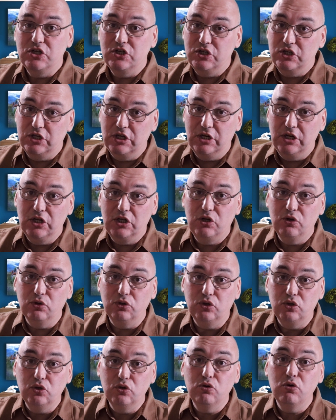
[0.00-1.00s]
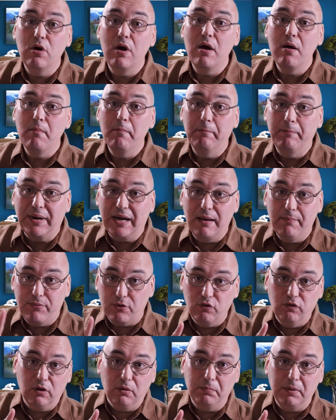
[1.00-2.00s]
you need to do
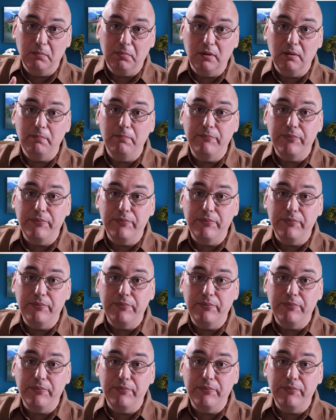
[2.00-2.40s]
pre-approval, people.